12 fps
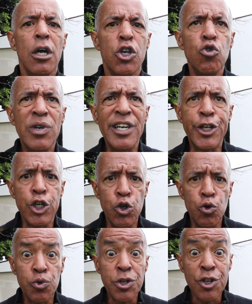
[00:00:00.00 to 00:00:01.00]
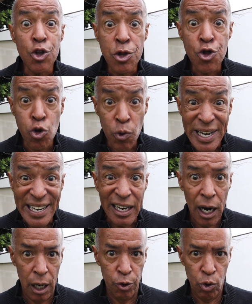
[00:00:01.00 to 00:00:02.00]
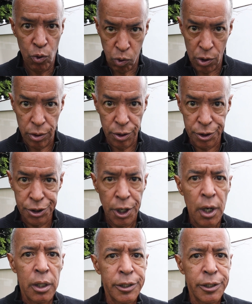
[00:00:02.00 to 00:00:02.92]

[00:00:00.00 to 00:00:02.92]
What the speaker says: you need to use 300 words.